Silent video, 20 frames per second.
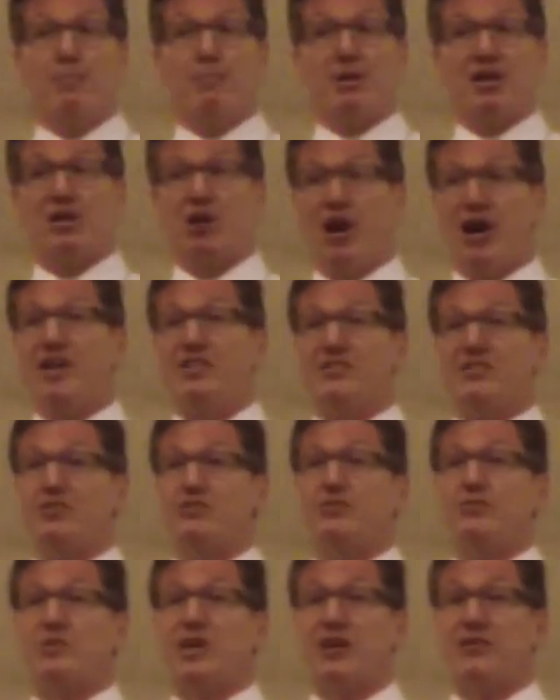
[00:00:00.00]
Because the
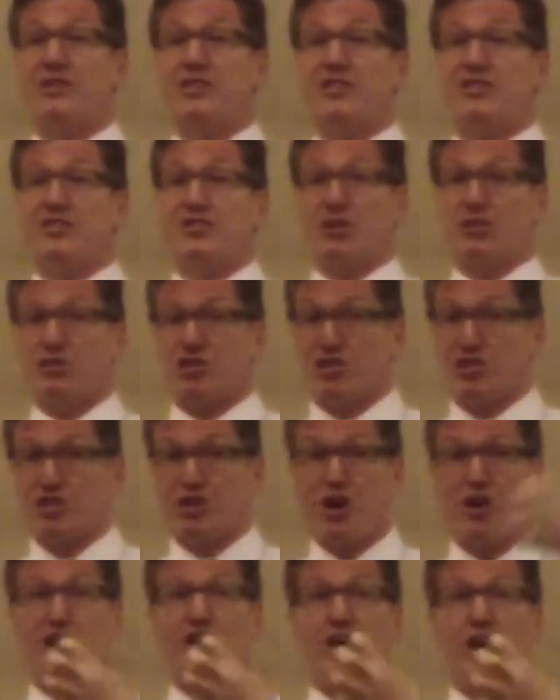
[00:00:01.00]
2 congregations aren't
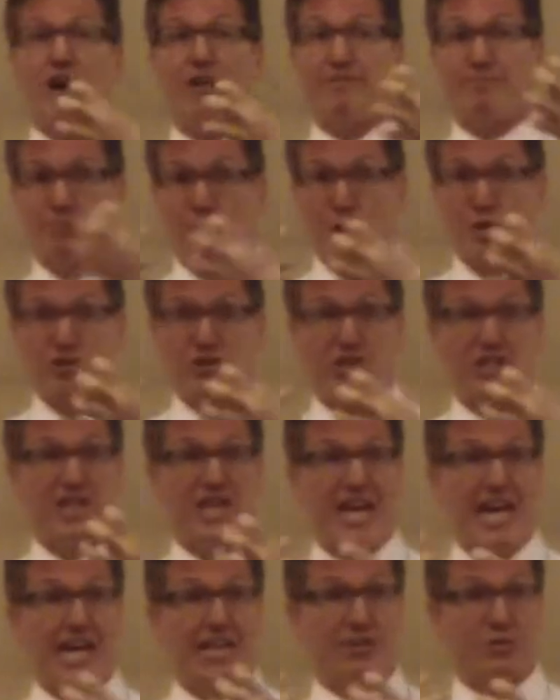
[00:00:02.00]
starting off
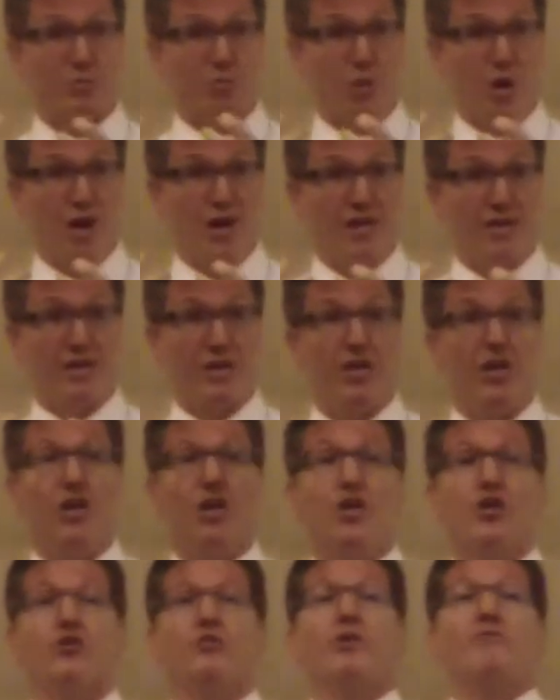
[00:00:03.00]
merging as one,
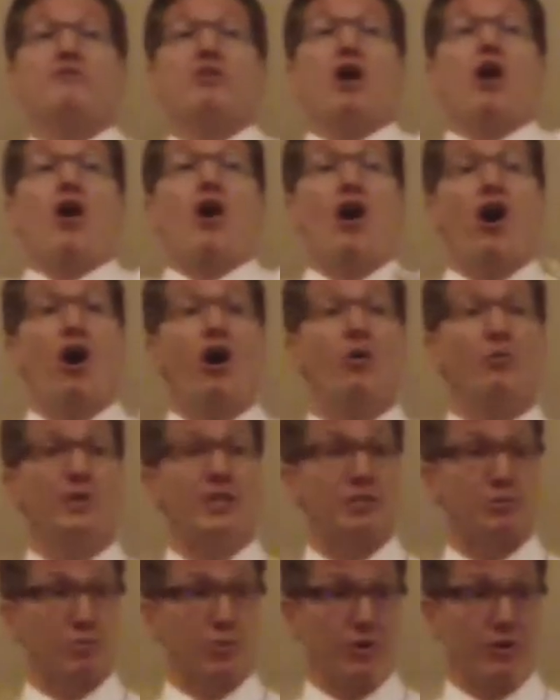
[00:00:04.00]
you have to
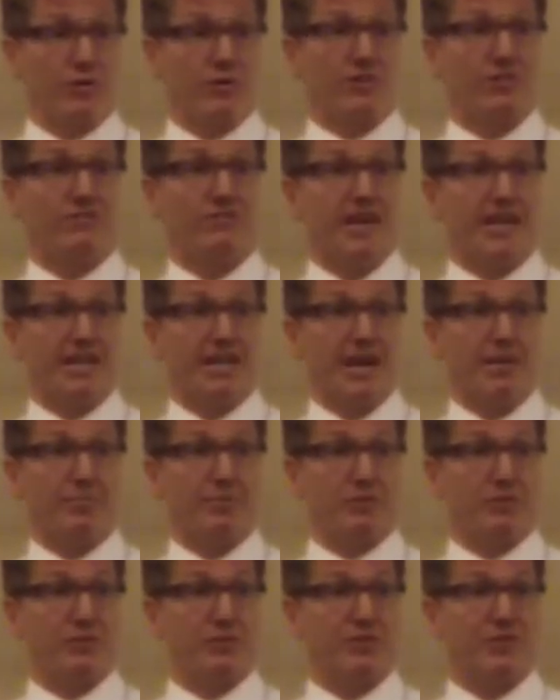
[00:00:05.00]
always work to find
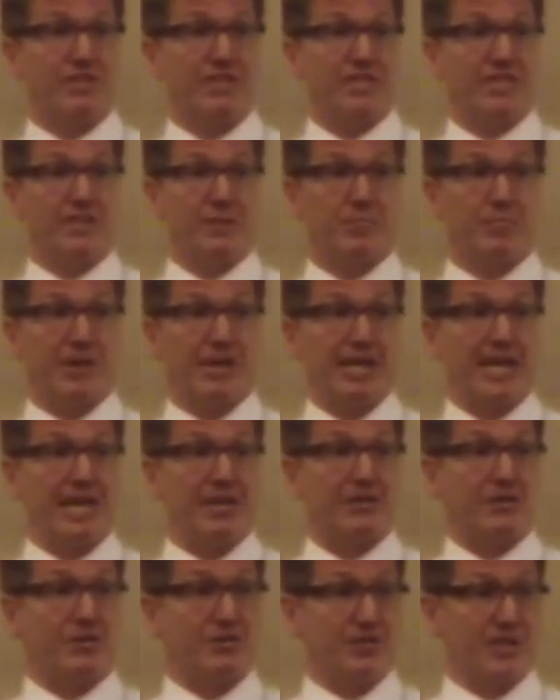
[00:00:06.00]
opportunities to break
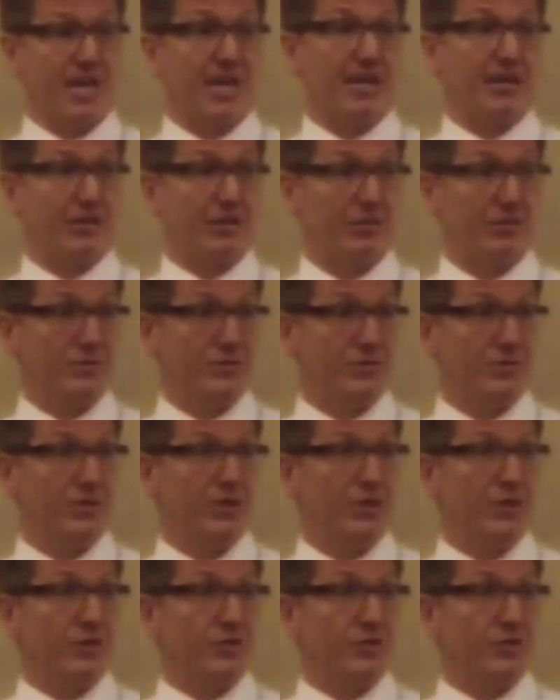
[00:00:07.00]
out of your silos.